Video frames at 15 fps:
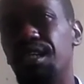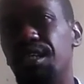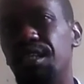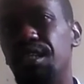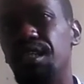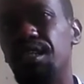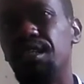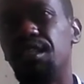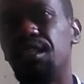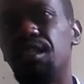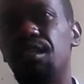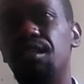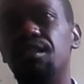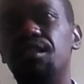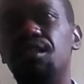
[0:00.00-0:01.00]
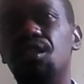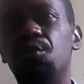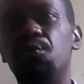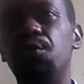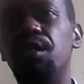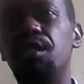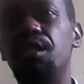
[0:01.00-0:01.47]
In addition,
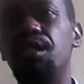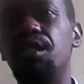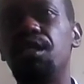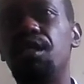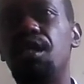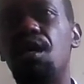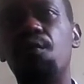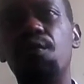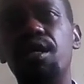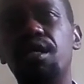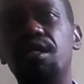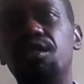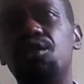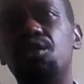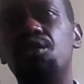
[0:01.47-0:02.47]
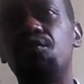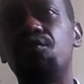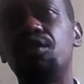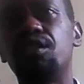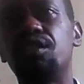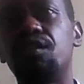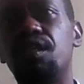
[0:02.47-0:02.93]
awareness of
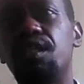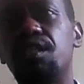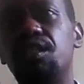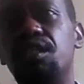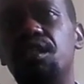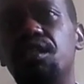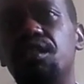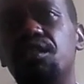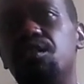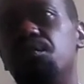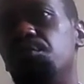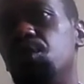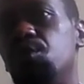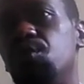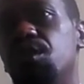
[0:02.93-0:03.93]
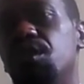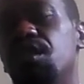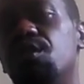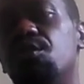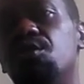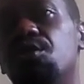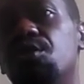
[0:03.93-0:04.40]
interactions between
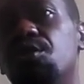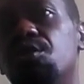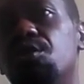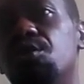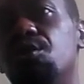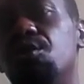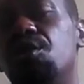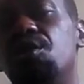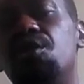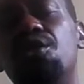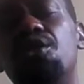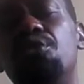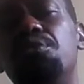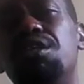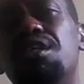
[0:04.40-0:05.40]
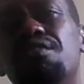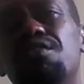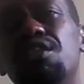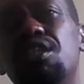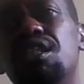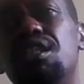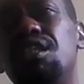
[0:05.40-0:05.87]
economic
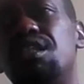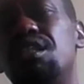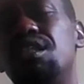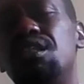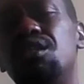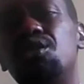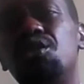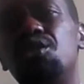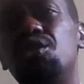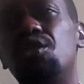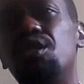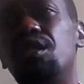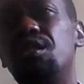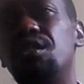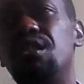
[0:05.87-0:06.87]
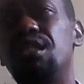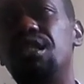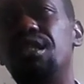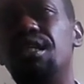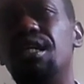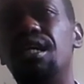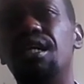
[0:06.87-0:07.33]
efficiency, social
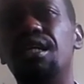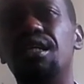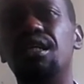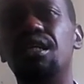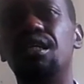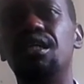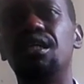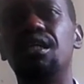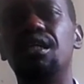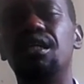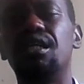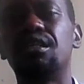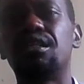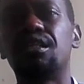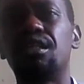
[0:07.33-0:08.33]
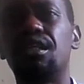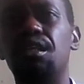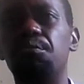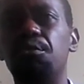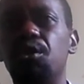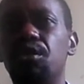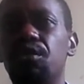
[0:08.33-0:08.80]
equity, and
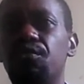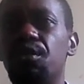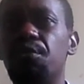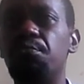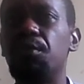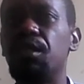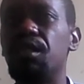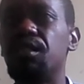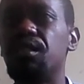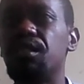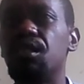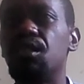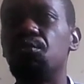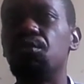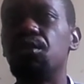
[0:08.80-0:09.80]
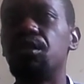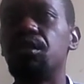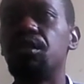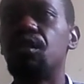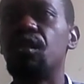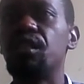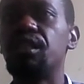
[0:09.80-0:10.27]
sustainable development, which
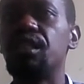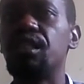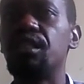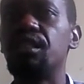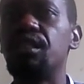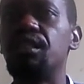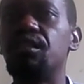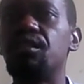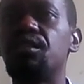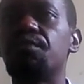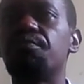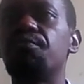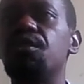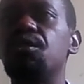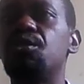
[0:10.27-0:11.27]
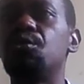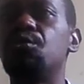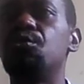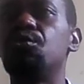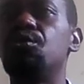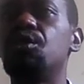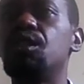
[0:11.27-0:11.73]
translates
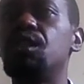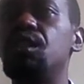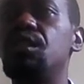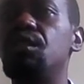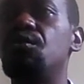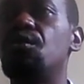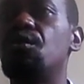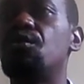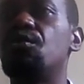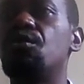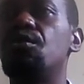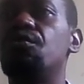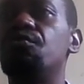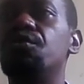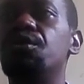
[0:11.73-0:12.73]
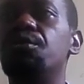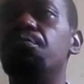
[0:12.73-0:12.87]
into the key role of the